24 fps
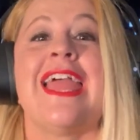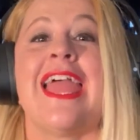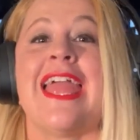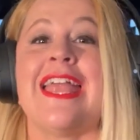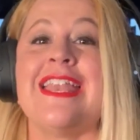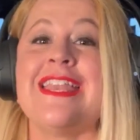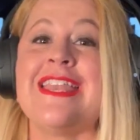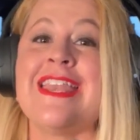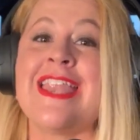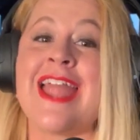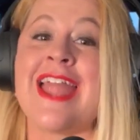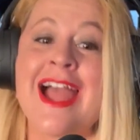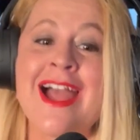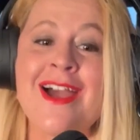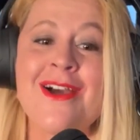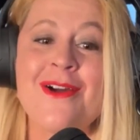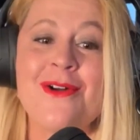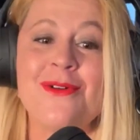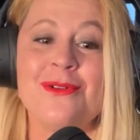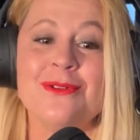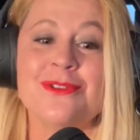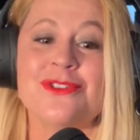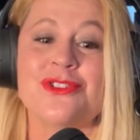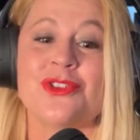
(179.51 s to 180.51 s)
And
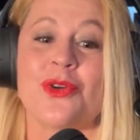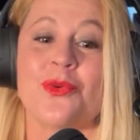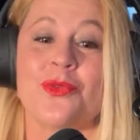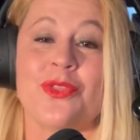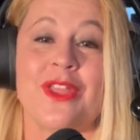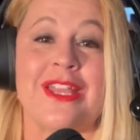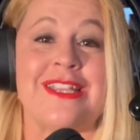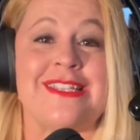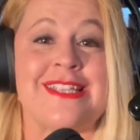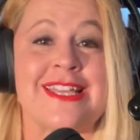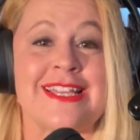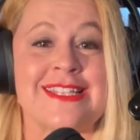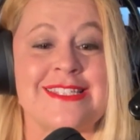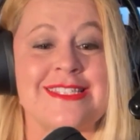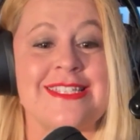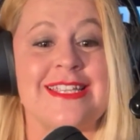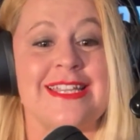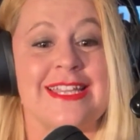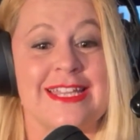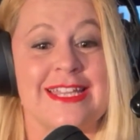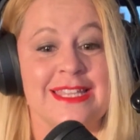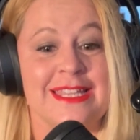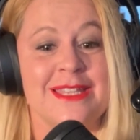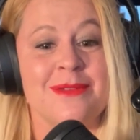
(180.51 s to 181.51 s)
now, so they danced
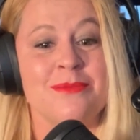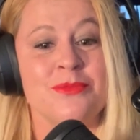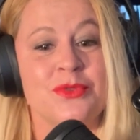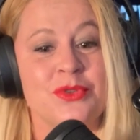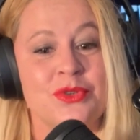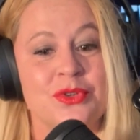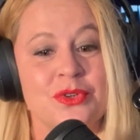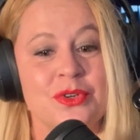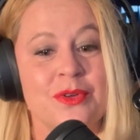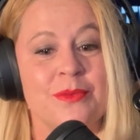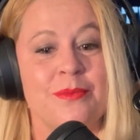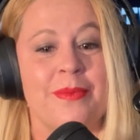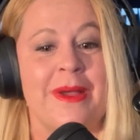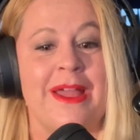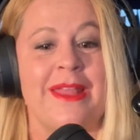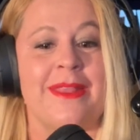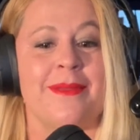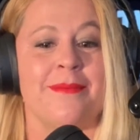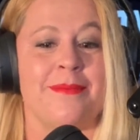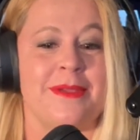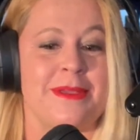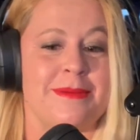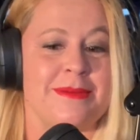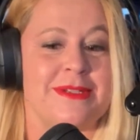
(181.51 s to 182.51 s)
to the Mood by
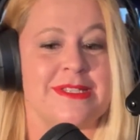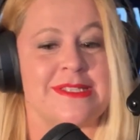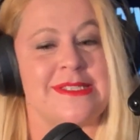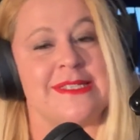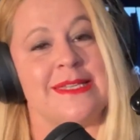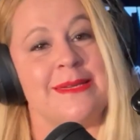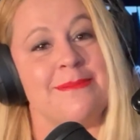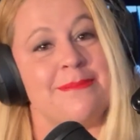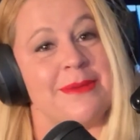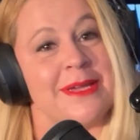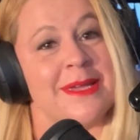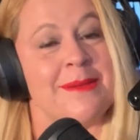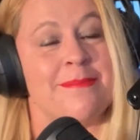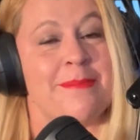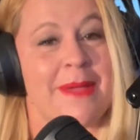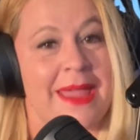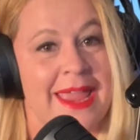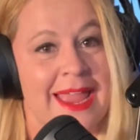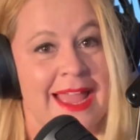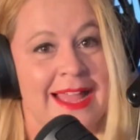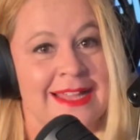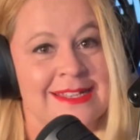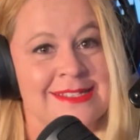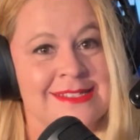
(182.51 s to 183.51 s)
the BBC Big
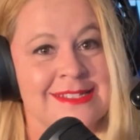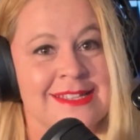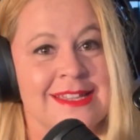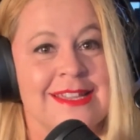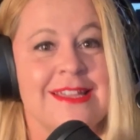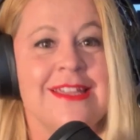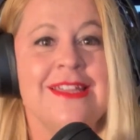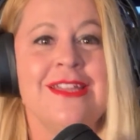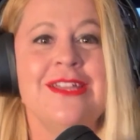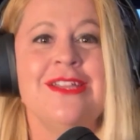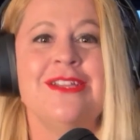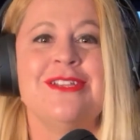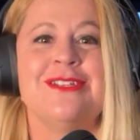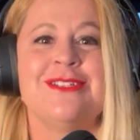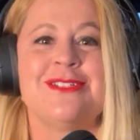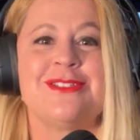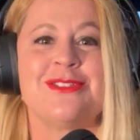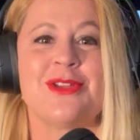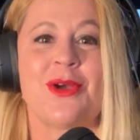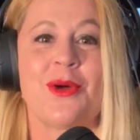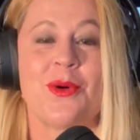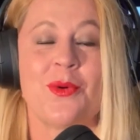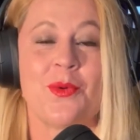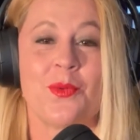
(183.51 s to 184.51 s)
Band.
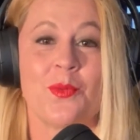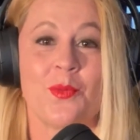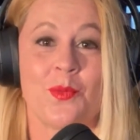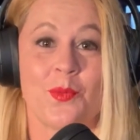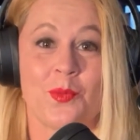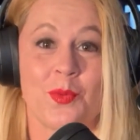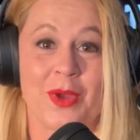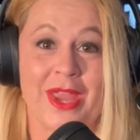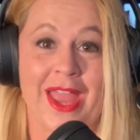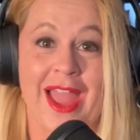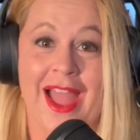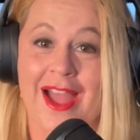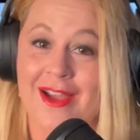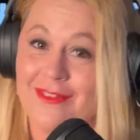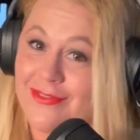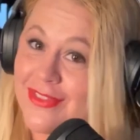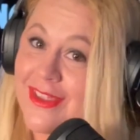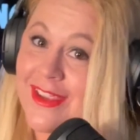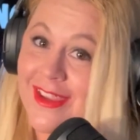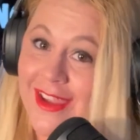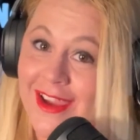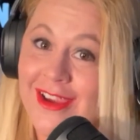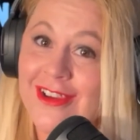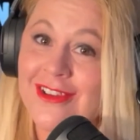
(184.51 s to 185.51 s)
So we have
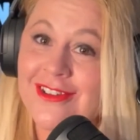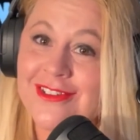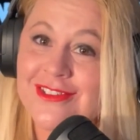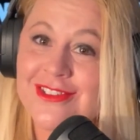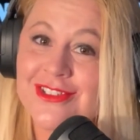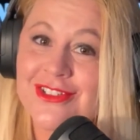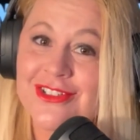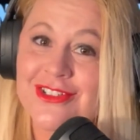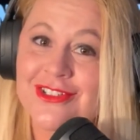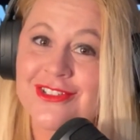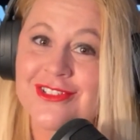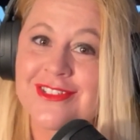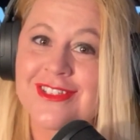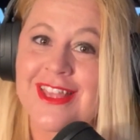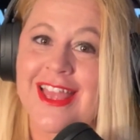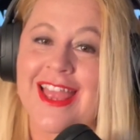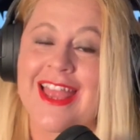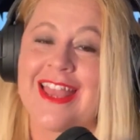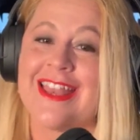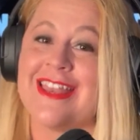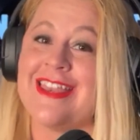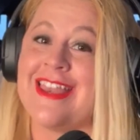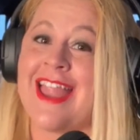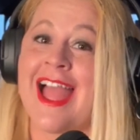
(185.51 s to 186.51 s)
the characters,
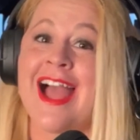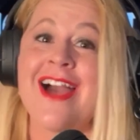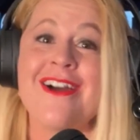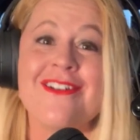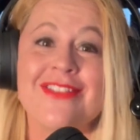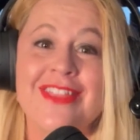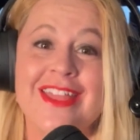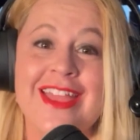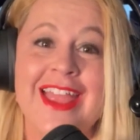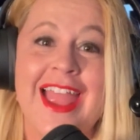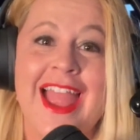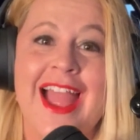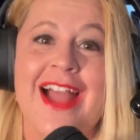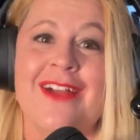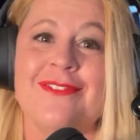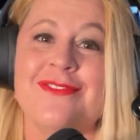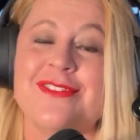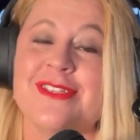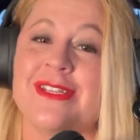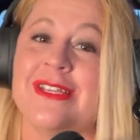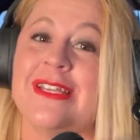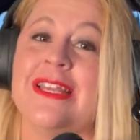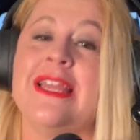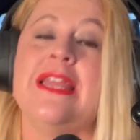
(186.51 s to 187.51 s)
and now they have
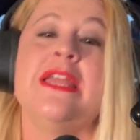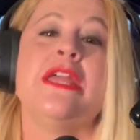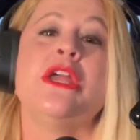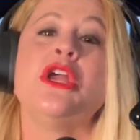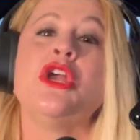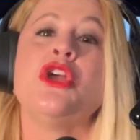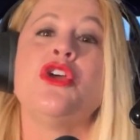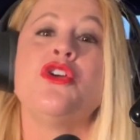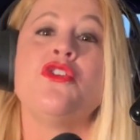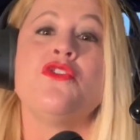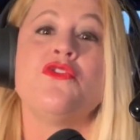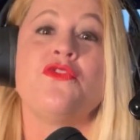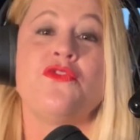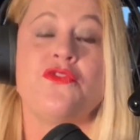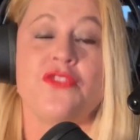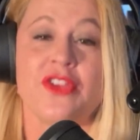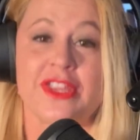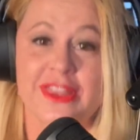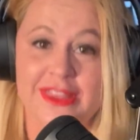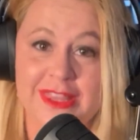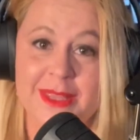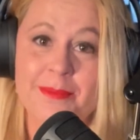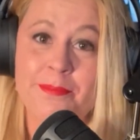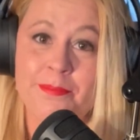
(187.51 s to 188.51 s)
to
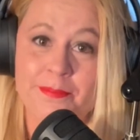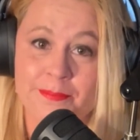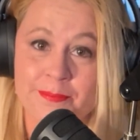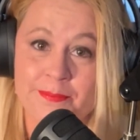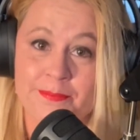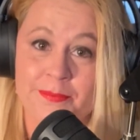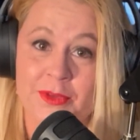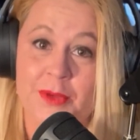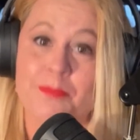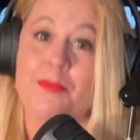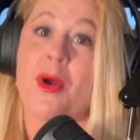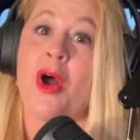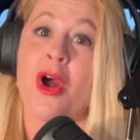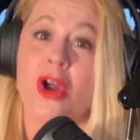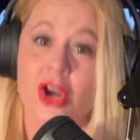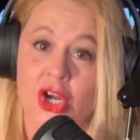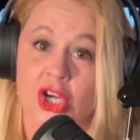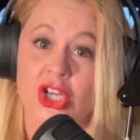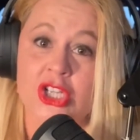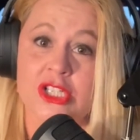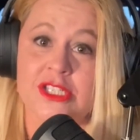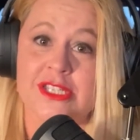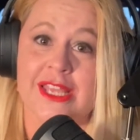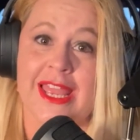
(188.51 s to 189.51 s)
fit the
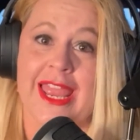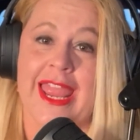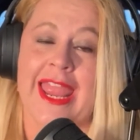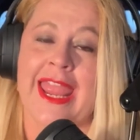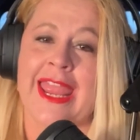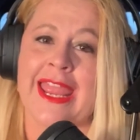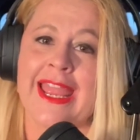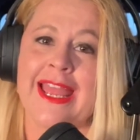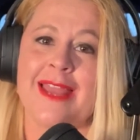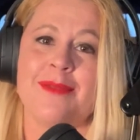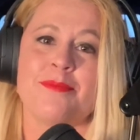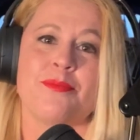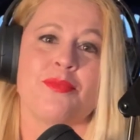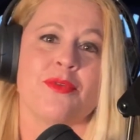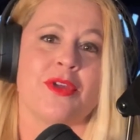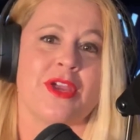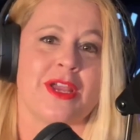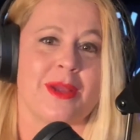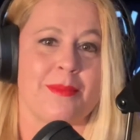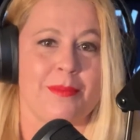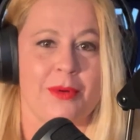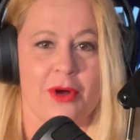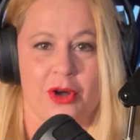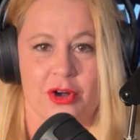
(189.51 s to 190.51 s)
part and
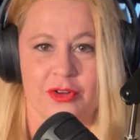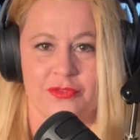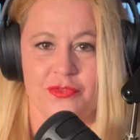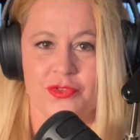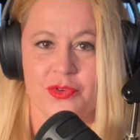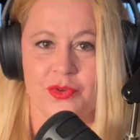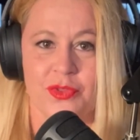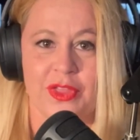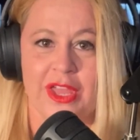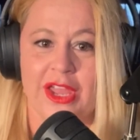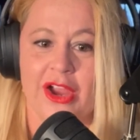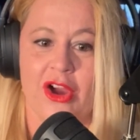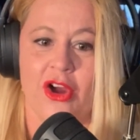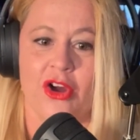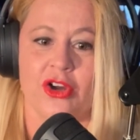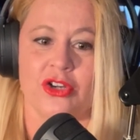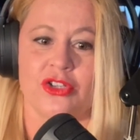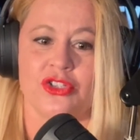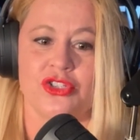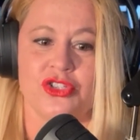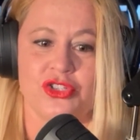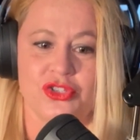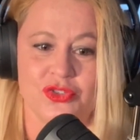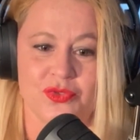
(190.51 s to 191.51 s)
bring a part of who they are
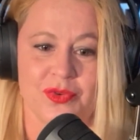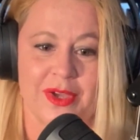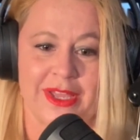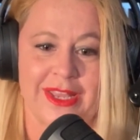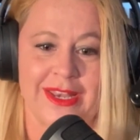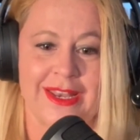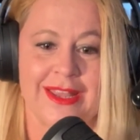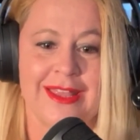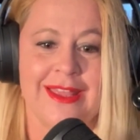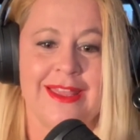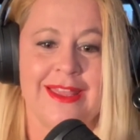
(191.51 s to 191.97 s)
to it.